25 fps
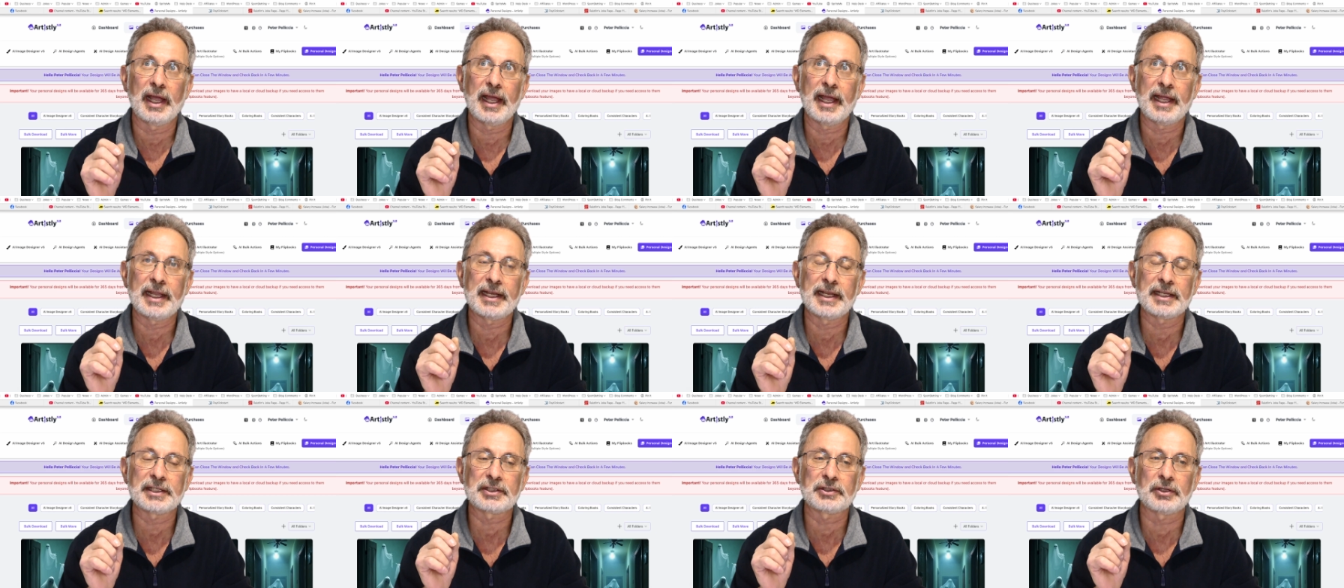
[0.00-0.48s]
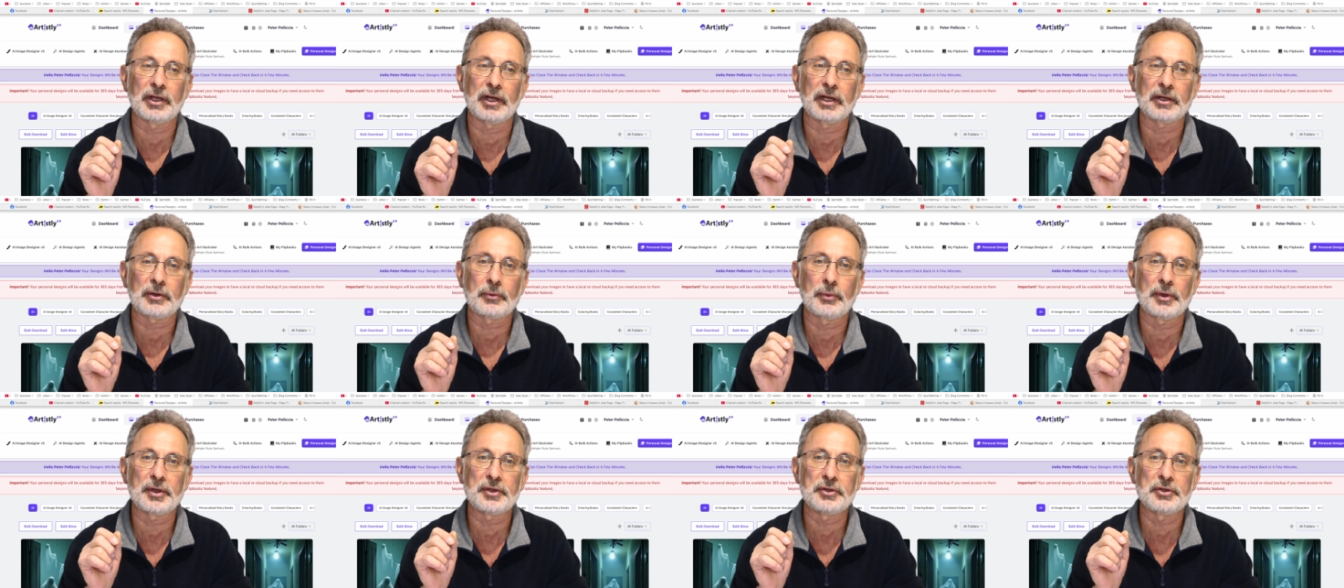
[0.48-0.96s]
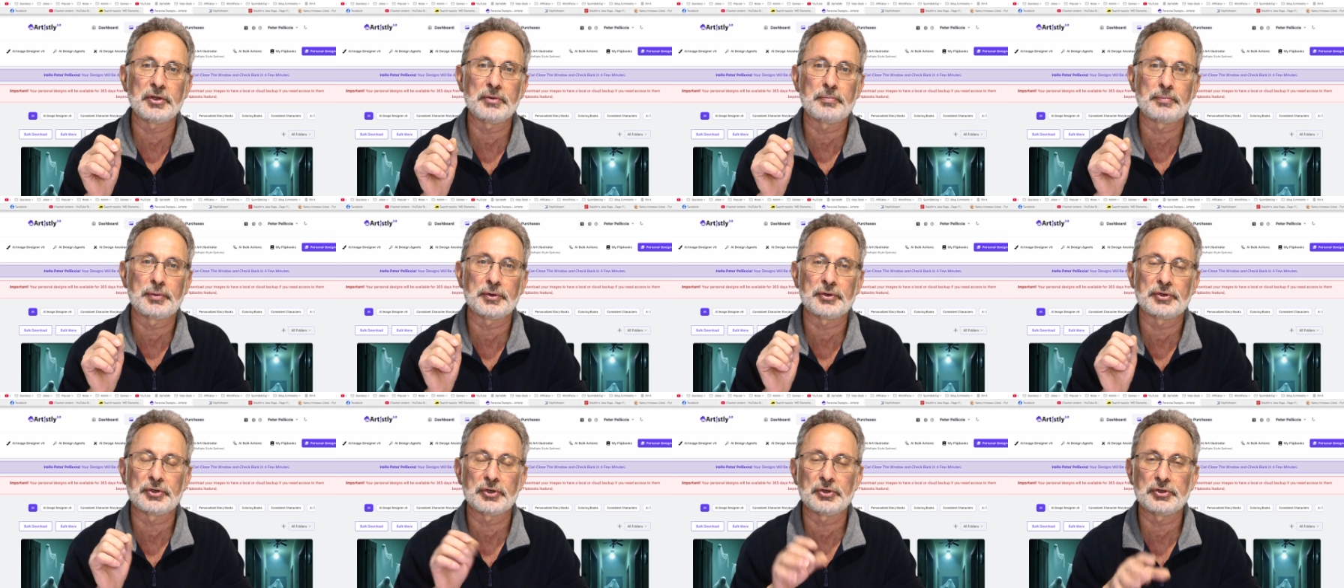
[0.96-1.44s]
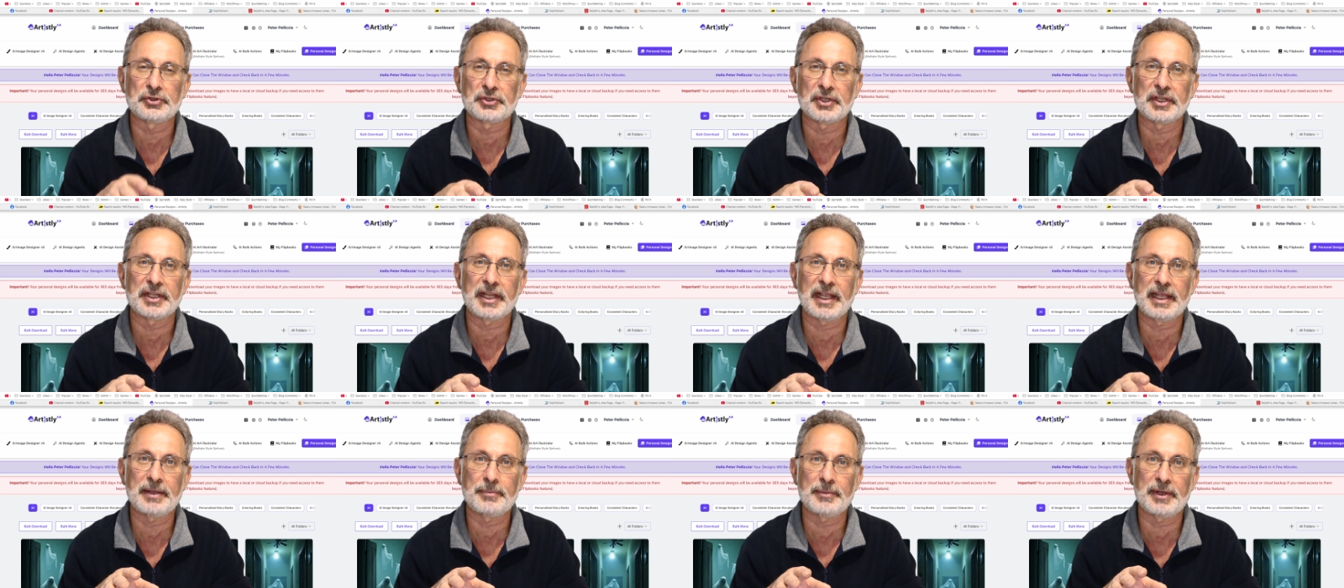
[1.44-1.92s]
And it's like when you produce
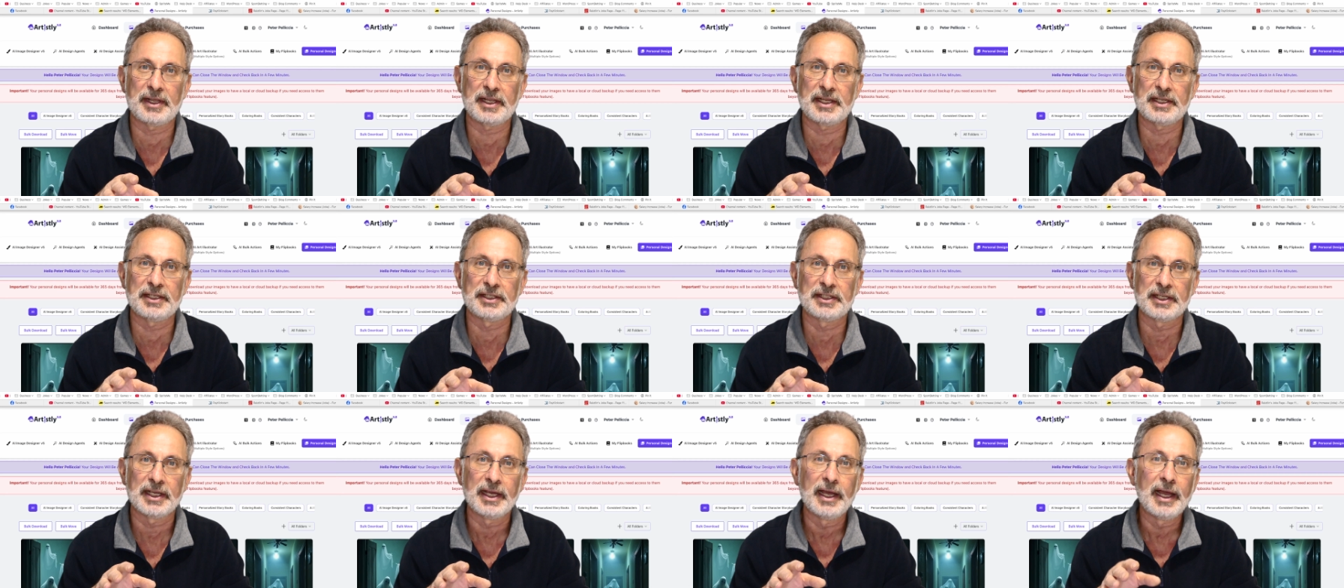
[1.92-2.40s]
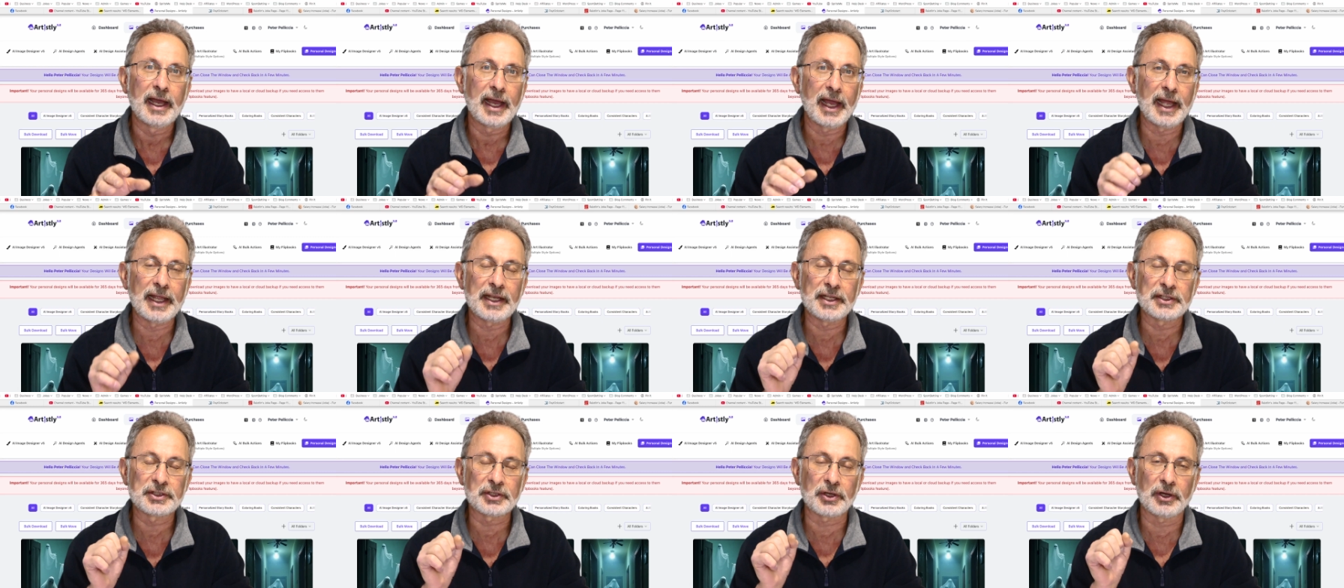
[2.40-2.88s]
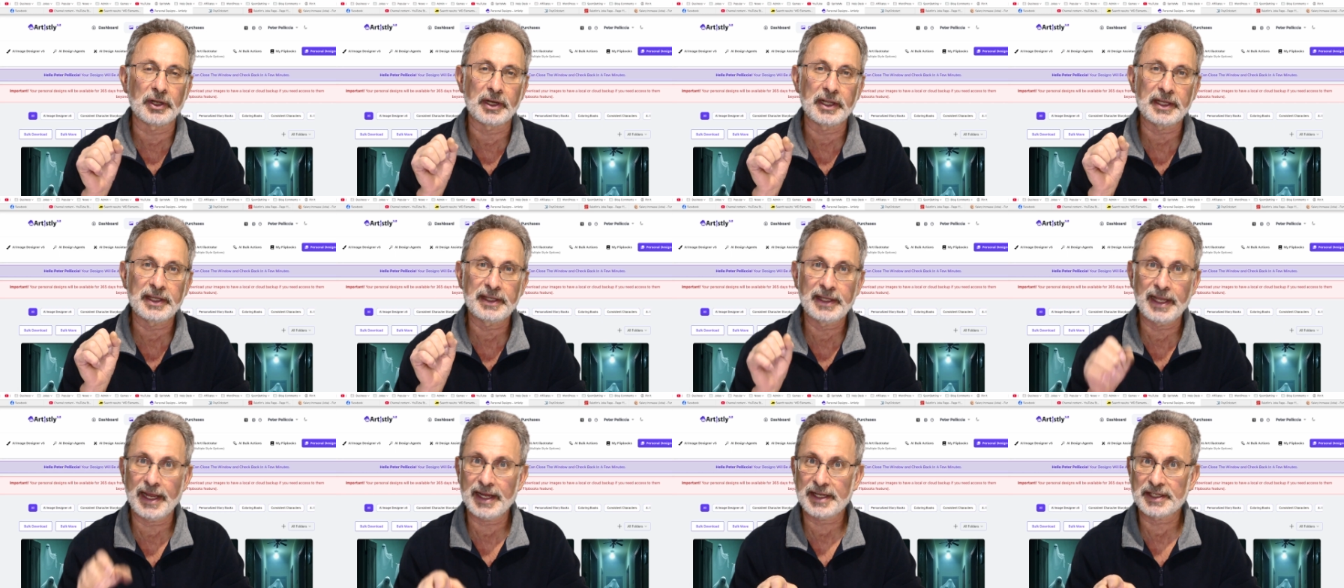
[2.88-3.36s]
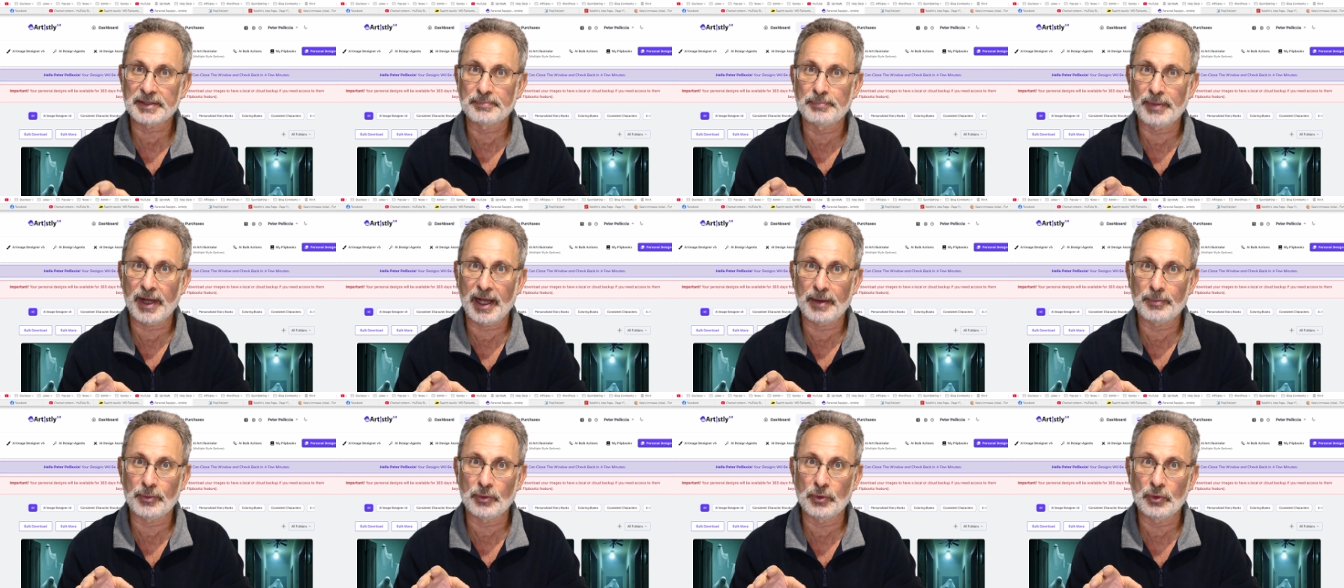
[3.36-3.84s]
an image and it's got a text
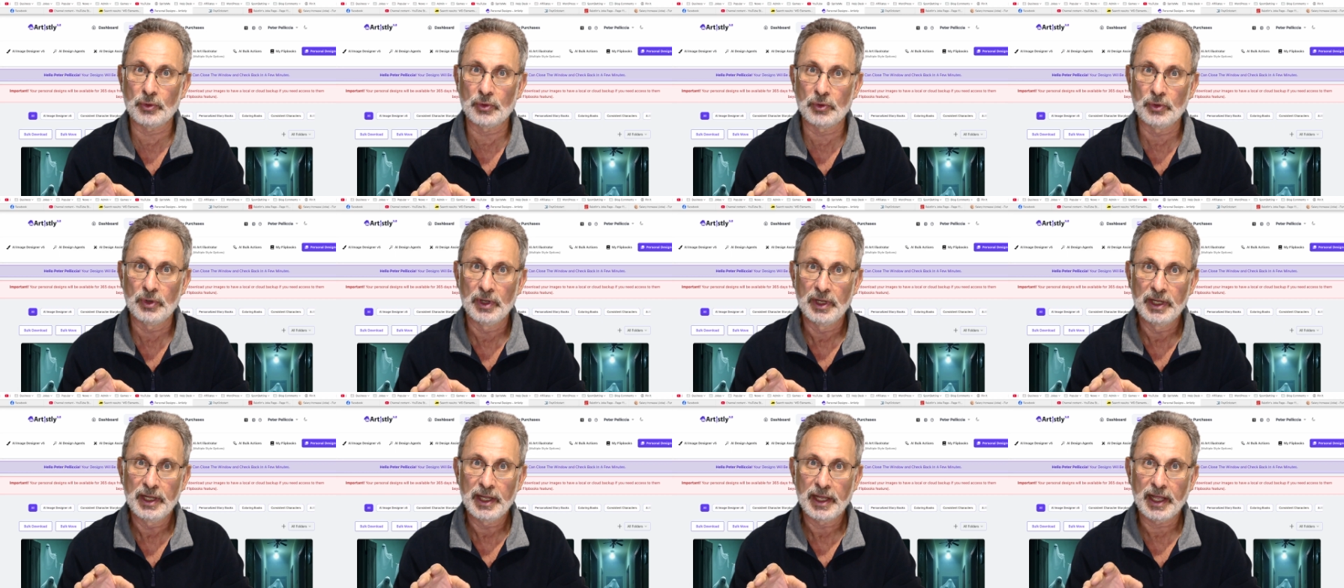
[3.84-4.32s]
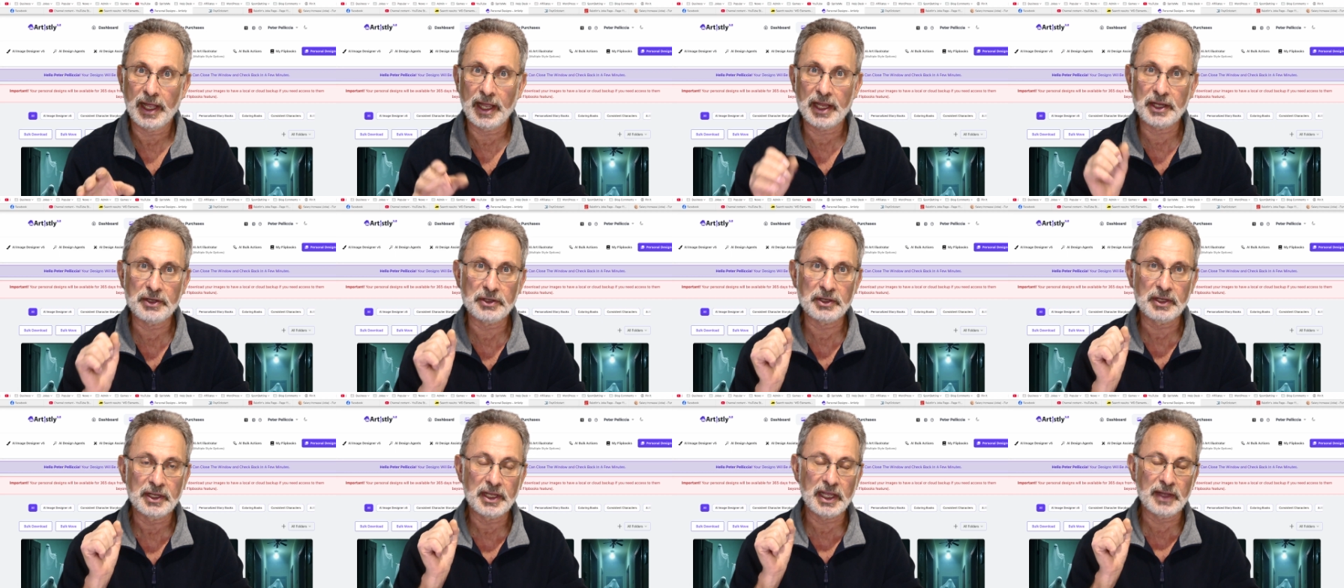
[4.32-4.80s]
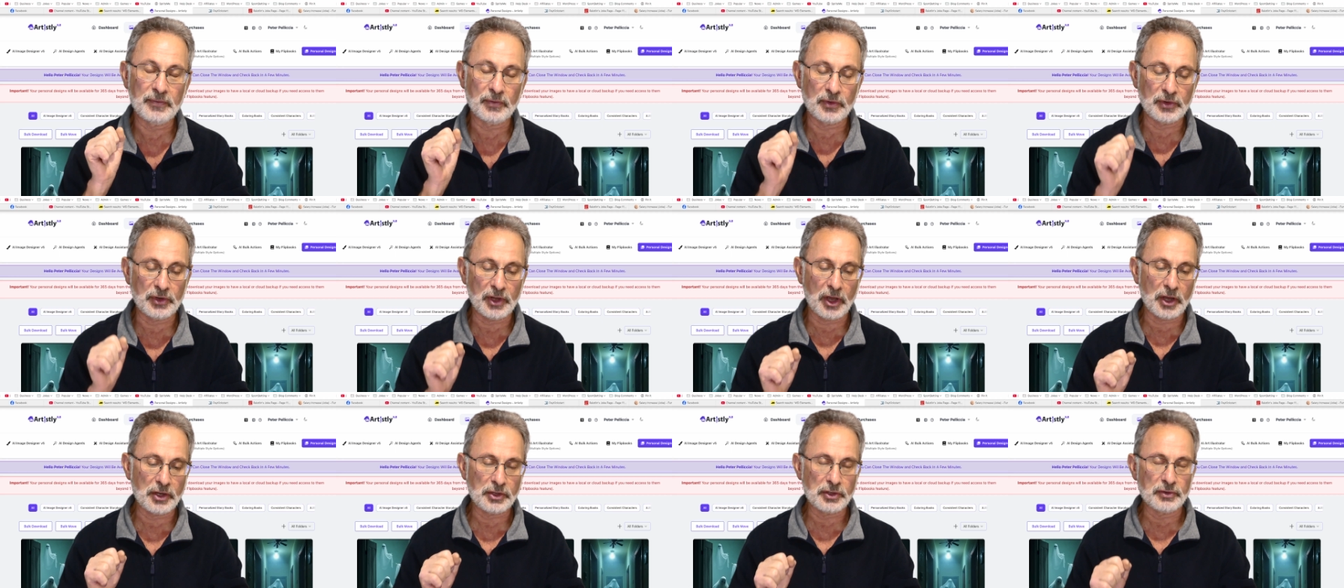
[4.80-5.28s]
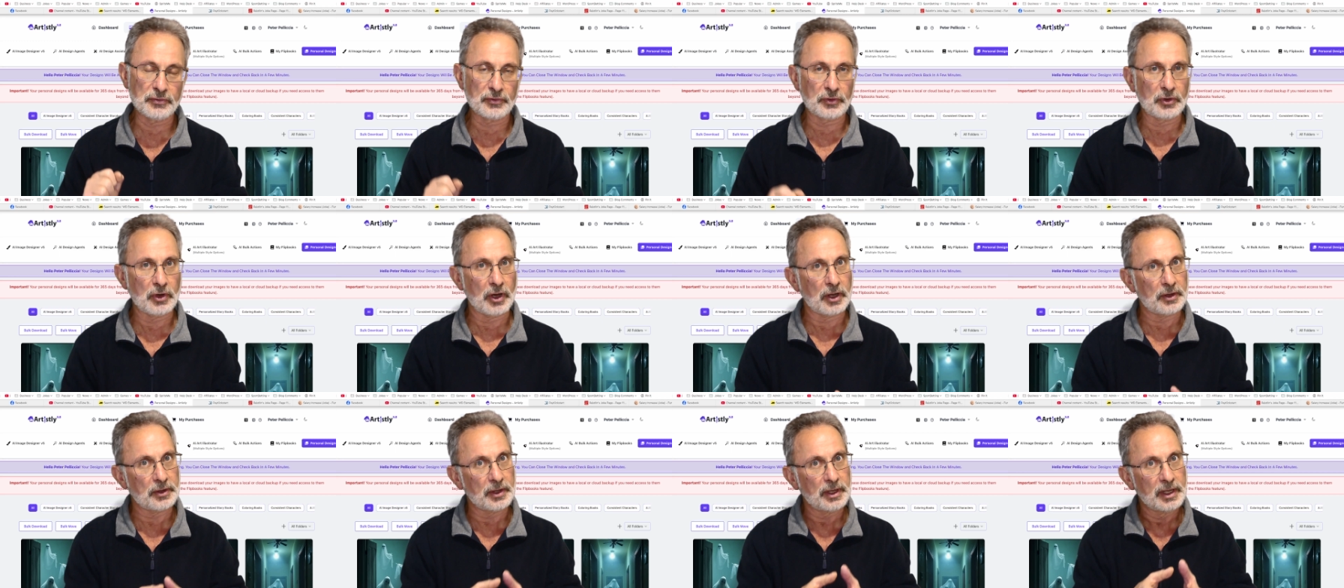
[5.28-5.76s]
bubble, and even though you've
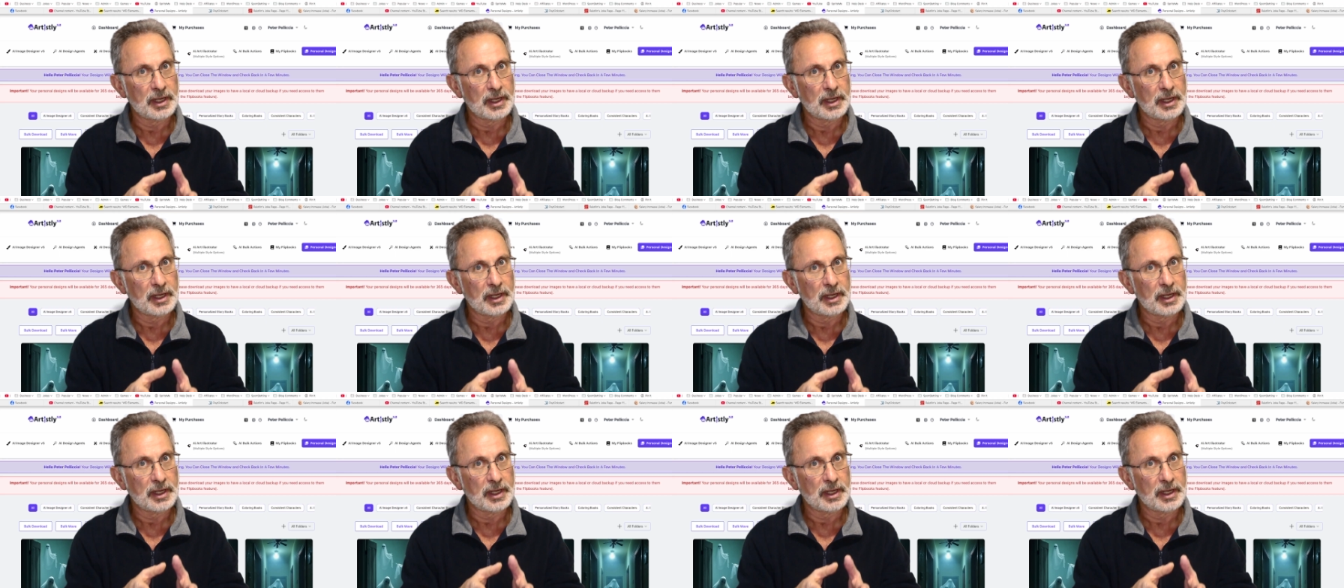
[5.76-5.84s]
got